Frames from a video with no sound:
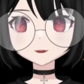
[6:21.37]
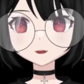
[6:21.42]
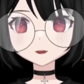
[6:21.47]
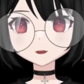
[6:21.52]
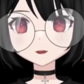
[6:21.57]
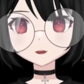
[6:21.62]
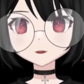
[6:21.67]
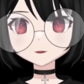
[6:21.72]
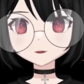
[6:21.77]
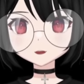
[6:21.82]

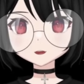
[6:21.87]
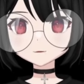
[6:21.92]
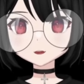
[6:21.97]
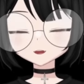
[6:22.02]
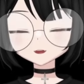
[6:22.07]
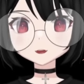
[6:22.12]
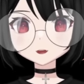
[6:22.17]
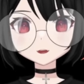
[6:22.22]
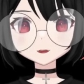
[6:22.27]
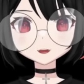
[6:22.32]
YouTube
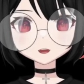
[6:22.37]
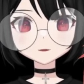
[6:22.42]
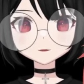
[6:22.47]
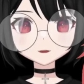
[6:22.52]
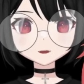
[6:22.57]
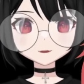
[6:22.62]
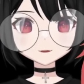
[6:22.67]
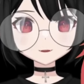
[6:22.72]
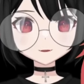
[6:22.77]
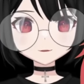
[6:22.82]
without
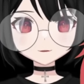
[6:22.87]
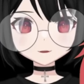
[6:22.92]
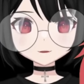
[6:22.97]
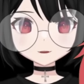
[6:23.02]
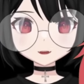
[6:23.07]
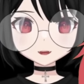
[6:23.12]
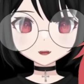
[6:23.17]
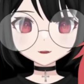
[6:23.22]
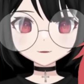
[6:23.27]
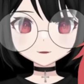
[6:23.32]
risking some kind
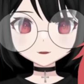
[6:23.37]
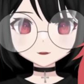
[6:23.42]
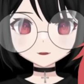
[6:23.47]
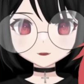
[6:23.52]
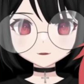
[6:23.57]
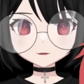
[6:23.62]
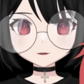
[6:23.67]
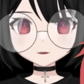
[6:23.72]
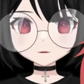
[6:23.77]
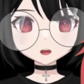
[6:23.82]
of a, a
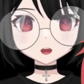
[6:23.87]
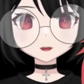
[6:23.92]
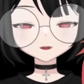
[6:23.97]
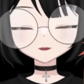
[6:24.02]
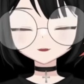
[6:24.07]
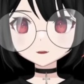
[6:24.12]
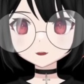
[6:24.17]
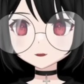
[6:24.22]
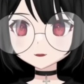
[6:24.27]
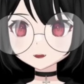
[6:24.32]
strike kind of
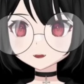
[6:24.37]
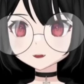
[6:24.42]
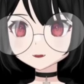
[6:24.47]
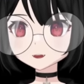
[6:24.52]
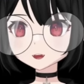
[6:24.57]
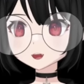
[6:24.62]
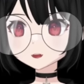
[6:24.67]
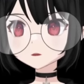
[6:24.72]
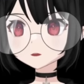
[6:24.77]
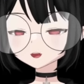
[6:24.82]
or something like
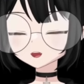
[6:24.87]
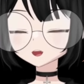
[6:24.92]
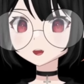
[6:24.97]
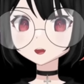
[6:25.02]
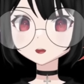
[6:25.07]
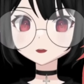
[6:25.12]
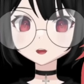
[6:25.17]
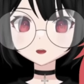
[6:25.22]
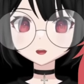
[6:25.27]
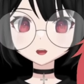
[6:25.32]
that. But
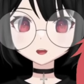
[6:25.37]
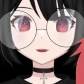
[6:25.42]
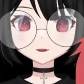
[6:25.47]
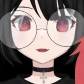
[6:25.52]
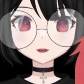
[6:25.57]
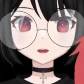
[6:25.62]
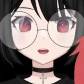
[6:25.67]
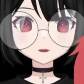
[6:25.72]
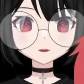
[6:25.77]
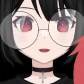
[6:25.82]
apparently, a lot
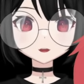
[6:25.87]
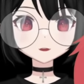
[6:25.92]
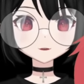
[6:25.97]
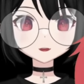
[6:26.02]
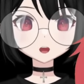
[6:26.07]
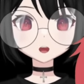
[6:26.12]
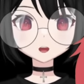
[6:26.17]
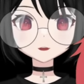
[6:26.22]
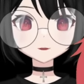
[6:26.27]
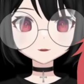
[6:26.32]
of people have
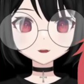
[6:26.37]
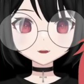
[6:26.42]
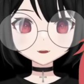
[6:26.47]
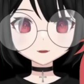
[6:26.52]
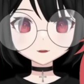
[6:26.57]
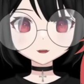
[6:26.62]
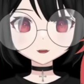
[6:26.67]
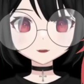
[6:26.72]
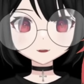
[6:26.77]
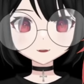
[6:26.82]
also been
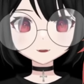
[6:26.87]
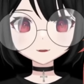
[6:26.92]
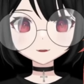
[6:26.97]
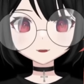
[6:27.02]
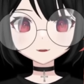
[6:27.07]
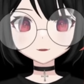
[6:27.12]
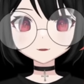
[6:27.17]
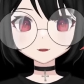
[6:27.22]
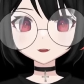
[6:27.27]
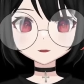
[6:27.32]
claiming that the
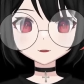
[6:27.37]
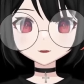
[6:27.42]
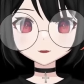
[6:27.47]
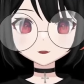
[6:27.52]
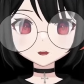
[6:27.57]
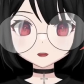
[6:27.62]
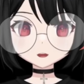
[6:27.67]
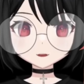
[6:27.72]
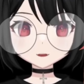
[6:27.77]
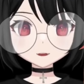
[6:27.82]
first 30
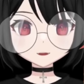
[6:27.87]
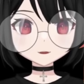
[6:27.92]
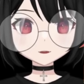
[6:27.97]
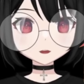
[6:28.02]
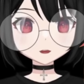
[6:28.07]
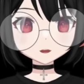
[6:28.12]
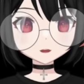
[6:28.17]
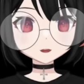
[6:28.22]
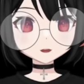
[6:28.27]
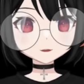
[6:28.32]
minutes, which
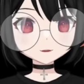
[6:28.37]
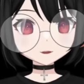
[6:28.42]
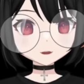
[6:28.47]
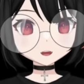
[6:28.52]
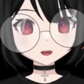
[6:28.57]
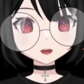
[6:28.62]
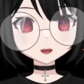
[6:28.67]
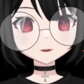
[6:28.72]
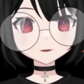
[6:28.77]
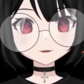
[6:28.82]
was
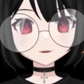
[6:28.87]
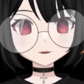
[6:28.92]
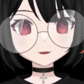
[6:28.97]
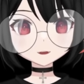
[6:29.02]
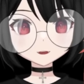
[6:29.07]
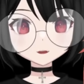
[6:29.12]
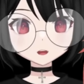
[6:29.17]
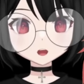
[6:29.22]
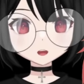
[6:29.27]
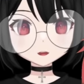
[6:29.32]
live to the
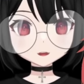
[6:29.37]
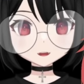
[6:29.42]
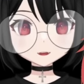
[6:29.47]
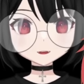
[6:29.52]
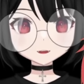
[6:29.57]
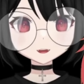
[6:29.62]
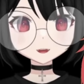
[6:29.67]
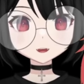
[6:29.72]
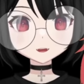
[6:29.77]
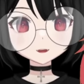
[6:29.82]
public,
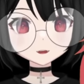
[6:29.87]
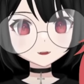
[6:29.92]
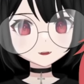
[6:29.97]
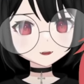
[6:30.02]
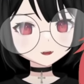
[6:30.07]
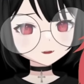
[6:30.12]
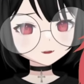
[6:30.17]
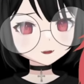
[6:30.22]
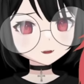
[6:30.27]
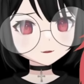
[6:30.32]
you're not
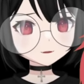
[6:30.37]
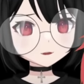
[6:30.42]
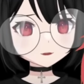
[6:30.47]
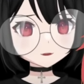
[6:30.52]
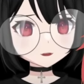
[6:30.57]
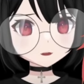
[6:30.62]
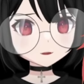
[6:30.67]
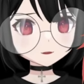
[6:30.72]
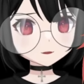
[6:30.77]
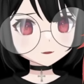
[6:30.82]
allowed to
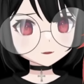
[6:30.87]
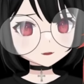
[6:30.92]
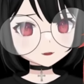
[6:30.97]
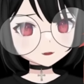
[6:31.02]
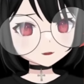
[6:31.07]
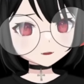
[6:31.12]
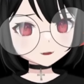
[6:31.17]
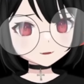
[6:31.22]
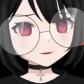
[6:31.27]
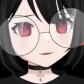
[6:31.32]
post
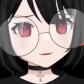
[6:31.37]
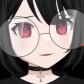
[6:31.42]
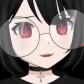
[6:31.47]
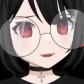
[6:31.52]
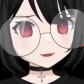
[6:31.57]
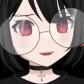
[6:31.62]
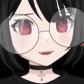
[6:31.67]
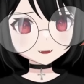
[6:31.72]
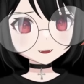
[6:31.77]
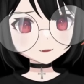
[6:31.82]
screenshots of that
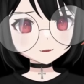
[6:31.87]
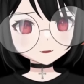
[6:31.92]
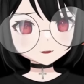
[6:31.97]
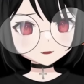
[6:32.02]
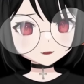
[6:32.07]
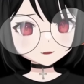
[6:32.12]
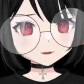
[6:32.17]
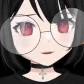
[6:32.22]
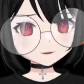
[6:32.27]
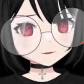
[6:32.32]
either, which
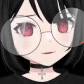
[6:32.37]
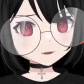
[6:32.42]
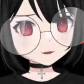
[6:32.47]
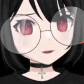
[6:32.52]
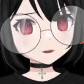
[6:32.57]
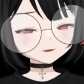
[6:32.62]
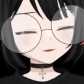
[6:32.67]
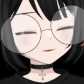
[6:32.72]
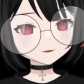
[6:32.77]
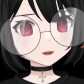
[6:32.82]
is
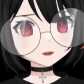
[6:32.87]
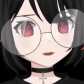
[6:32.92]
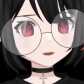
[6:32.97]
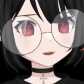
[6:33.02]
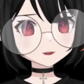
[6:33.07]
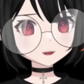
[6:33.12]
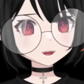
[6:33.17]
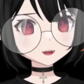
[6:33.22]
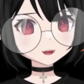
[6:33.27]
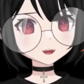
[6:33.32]
very
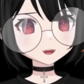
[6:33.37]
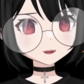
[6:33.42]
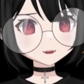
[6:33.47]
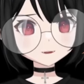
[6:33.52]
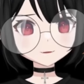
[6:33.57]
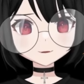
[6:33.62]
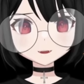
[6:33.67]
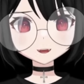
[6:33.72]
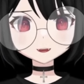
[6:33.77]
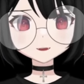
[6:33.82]
odd if
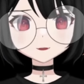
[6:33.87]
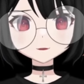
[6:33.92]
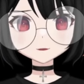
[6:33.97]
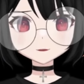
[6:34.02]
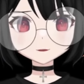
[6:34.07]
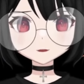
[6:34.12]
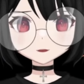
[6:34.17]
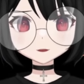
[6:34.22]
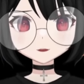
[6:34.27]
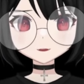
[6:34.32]
that is
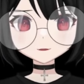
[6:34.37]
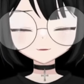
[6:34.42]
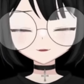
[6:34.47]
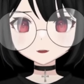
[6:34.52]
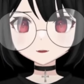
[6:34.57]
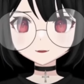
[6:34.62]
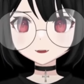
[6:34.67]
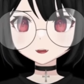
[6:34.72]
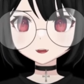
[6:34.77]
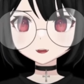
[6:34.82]
true. And of course, I
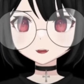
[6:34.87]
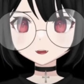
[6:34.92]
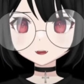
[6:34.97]
don't want.